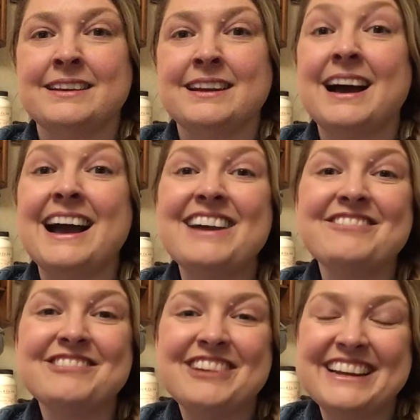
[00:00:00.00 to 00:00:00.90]
Hi
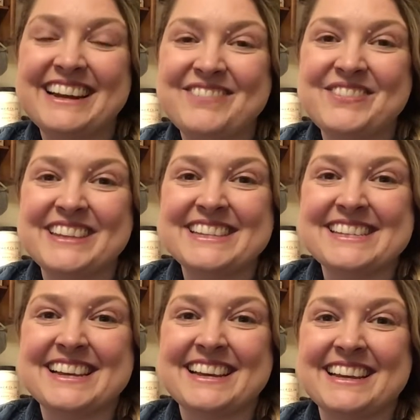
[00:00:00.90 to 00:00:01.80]
everyone, I'm
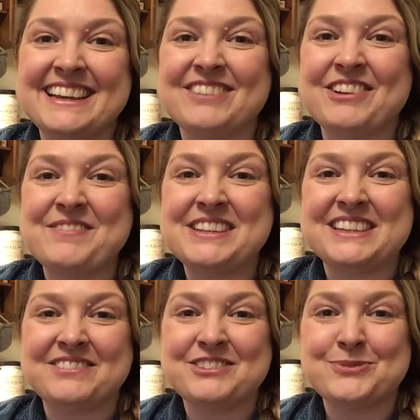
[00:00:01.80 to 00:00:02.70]
Melissa from the
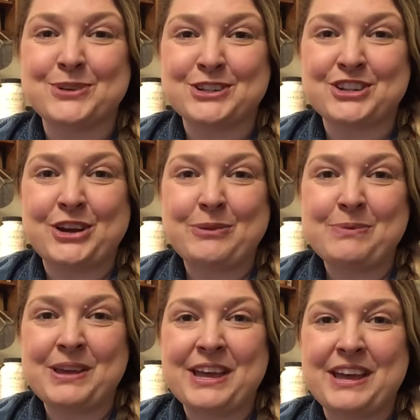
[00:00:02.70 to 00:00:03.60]
Devil's Workshop
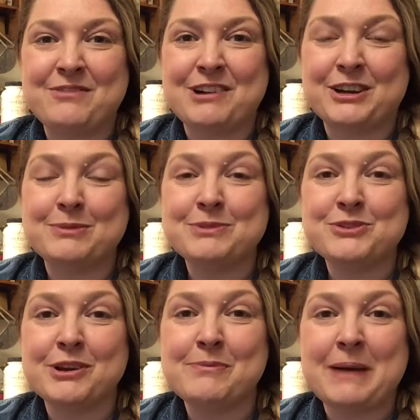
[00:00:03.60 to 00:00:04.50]
and welcome
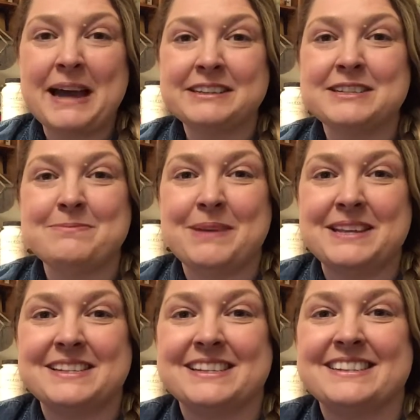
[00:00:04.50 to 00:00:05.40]
to our Back to
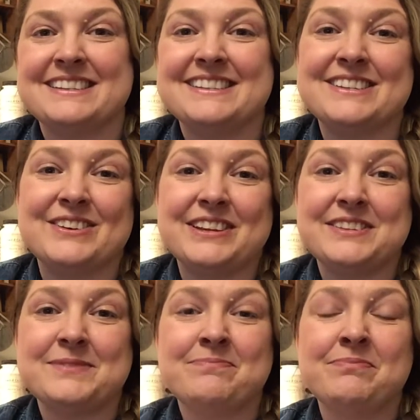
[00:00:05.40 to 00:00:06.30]
Basics
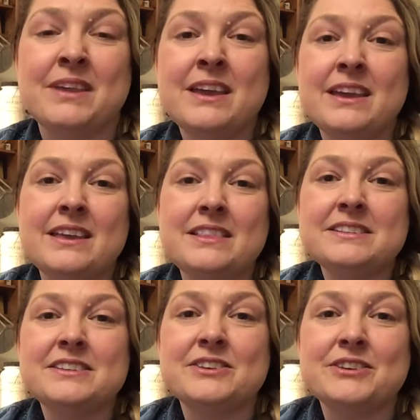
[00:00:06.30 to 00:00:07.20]
series. In
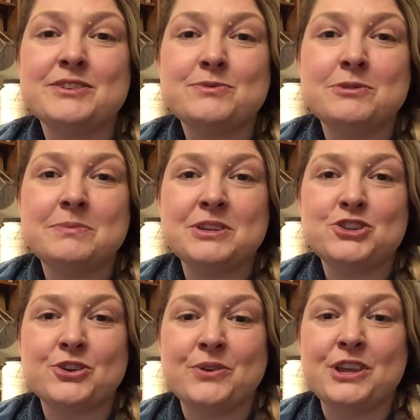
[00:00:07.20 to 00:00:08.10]
this series, we'll be
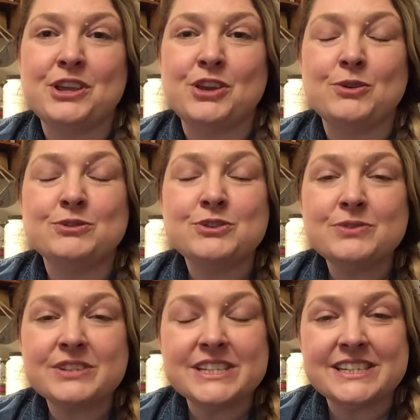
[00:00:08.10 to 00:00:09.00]
showing you
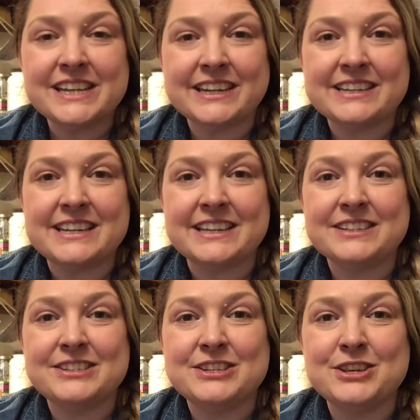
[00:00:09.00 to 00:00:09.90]
tools and
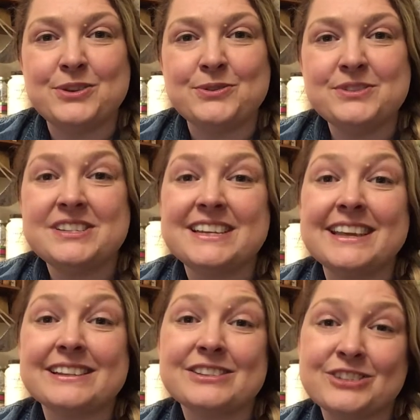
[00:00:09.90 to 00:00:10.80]
techniques to use to
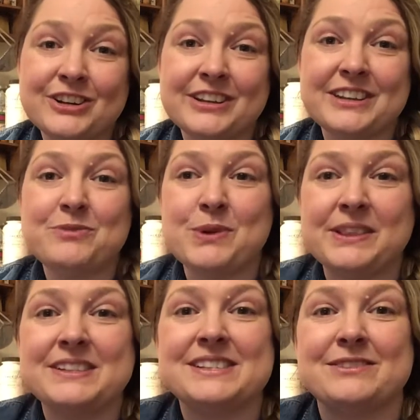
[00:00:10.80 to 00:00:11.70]
get started
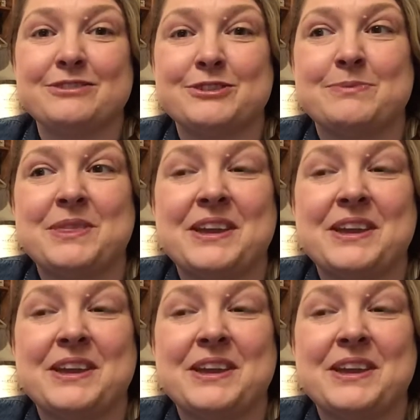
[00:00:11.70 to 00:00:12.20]
with silversmithing.